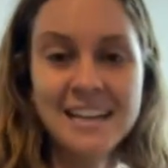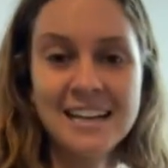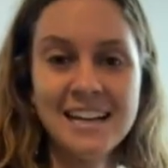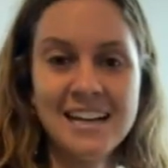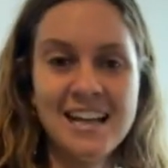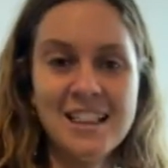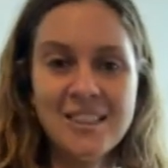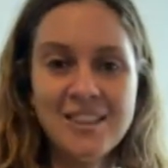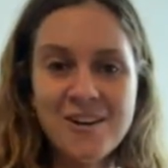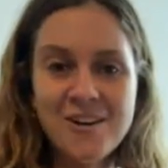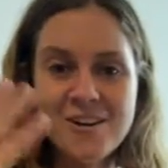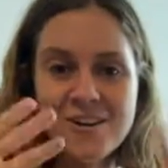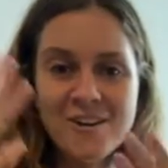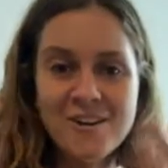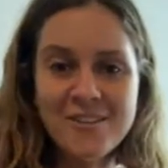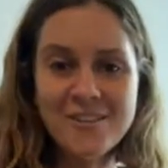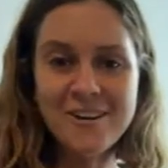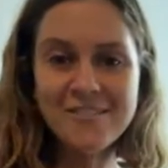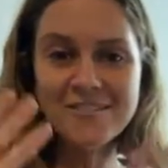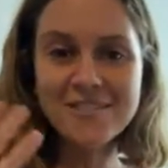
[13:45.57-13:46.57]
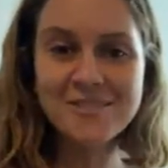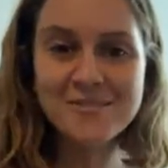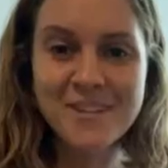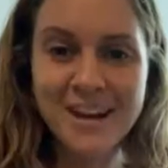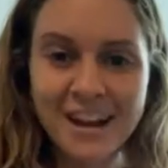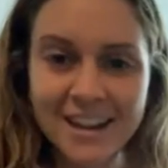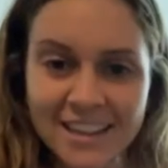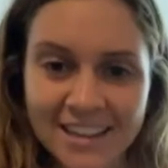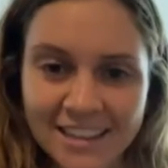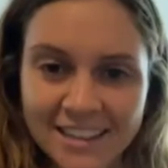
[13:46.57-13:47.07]
Hello
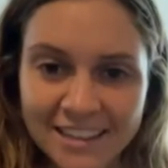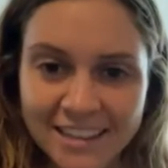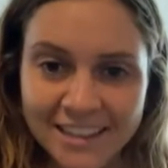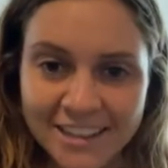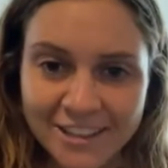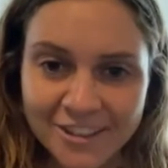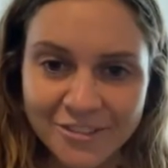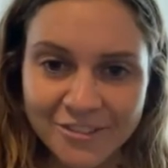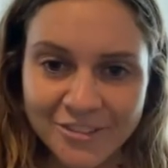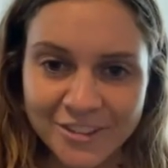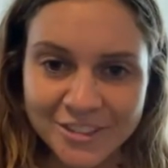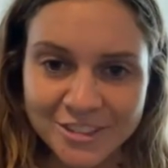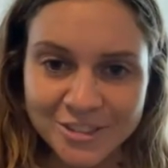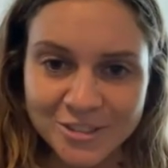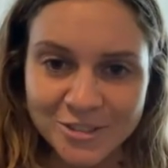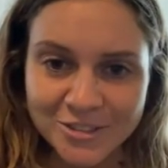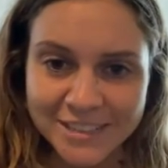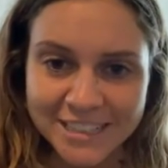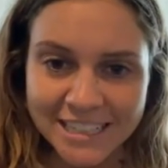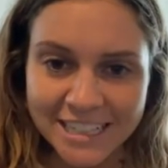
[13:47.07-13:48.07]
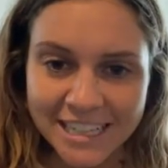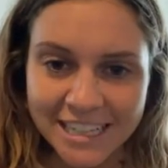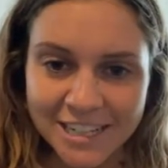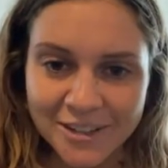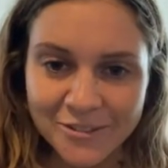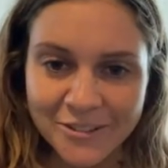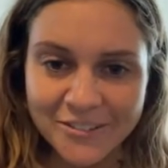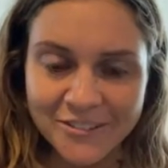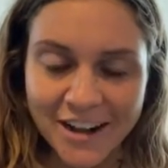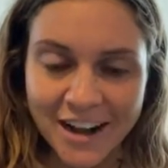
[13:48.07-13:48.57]
everybody, thank you for joining.
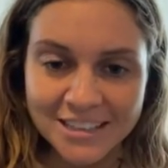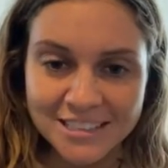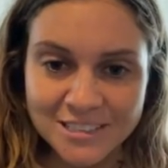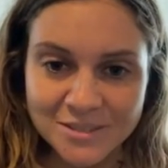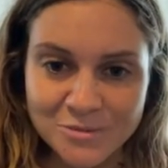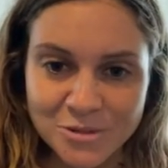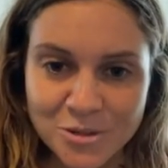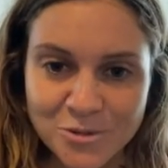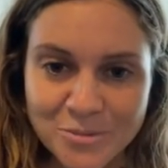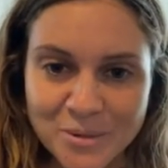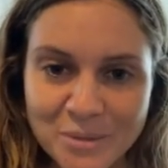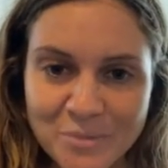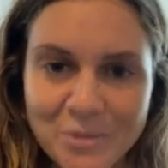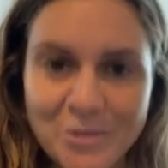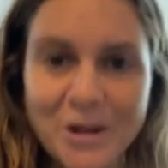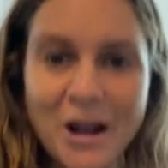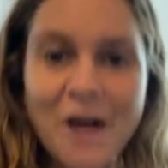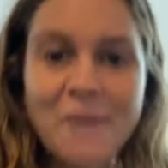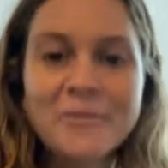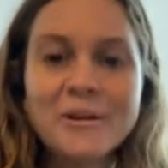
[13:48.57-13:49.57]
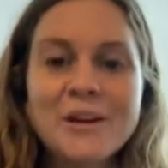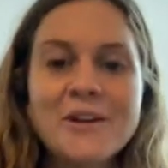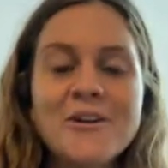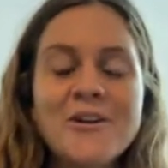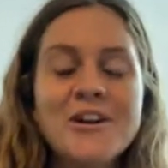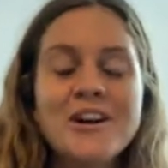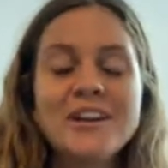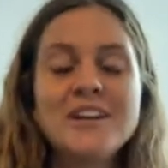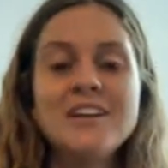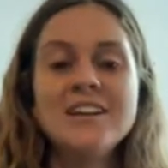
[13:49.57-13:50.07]
We've got some new people coming
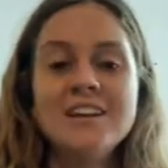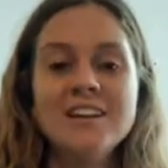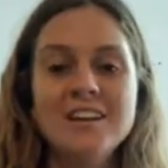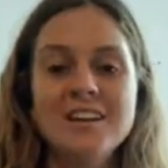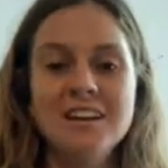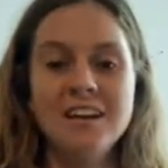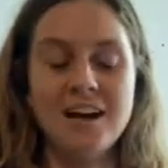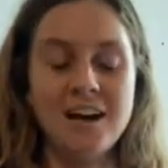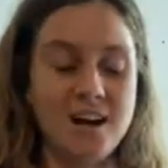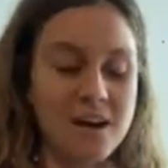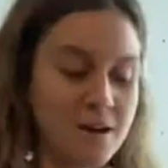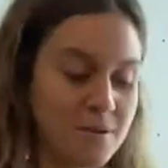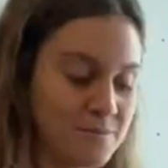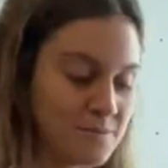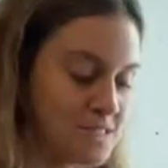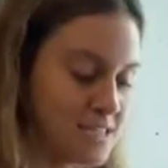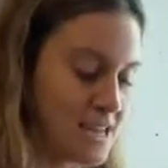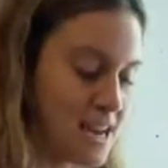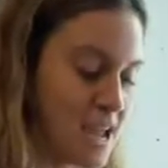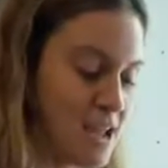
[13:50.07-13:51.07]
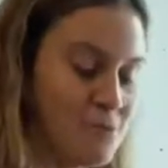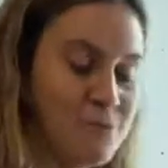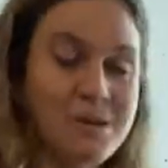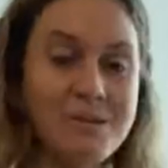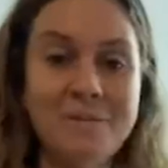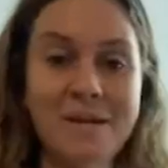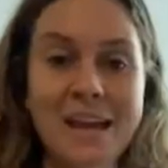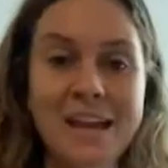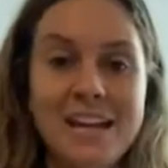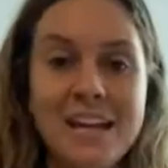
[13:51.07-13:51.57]
on. Today we're
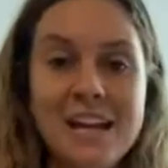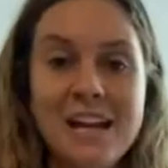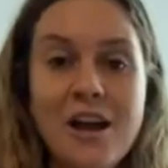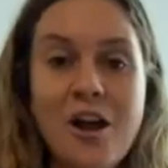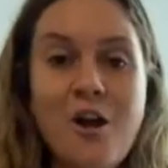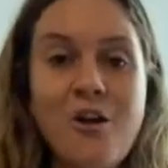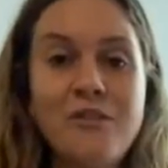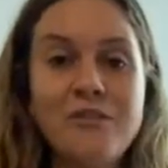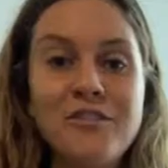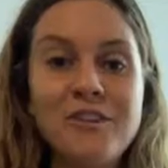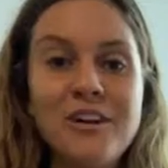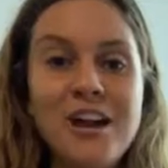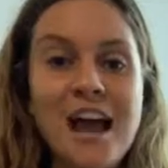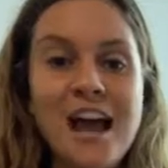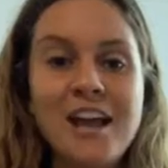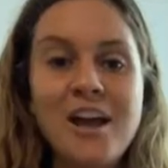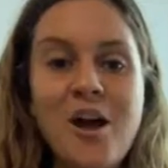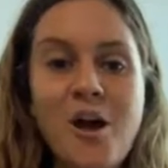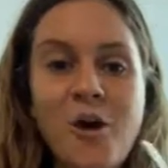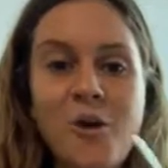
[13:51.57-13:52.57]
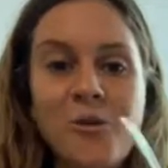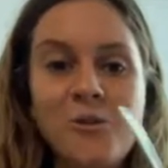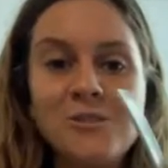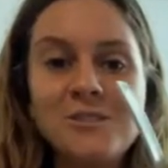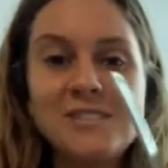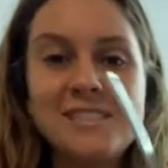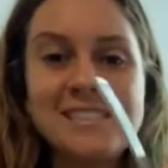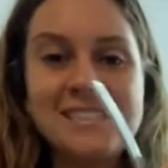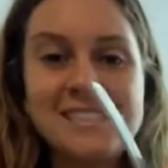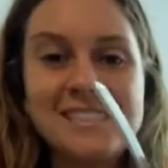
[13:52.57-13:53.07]
making overnight
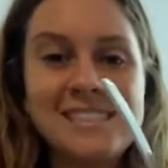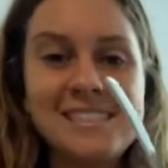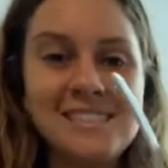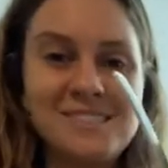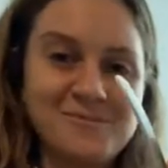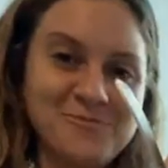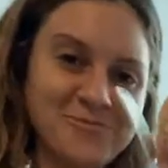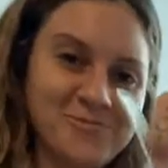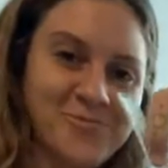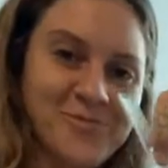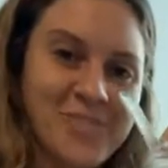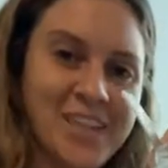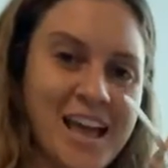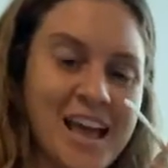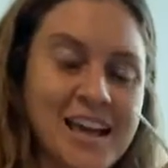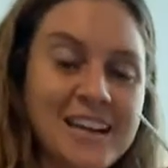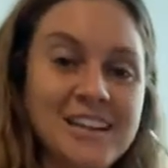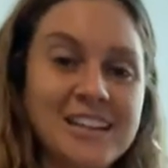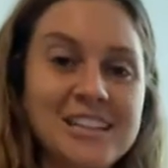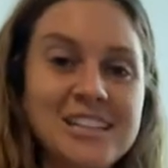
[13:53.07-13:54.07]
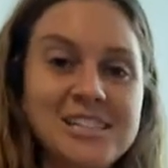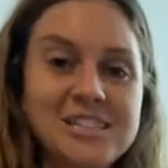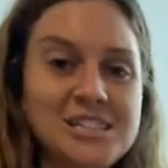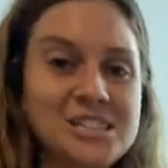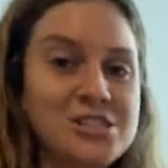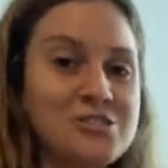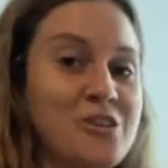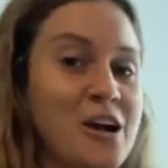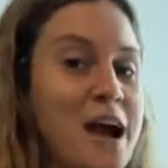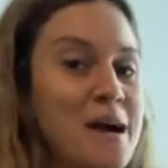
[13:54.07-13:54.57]
oats. A
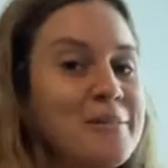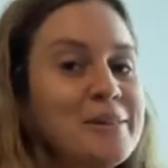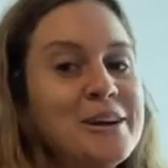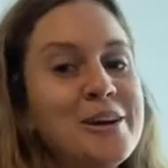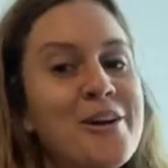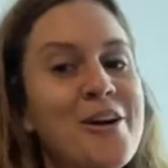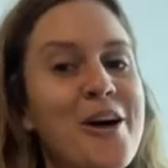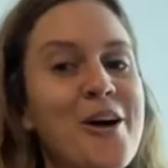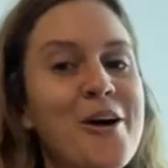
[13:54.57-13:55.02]
delicious grab and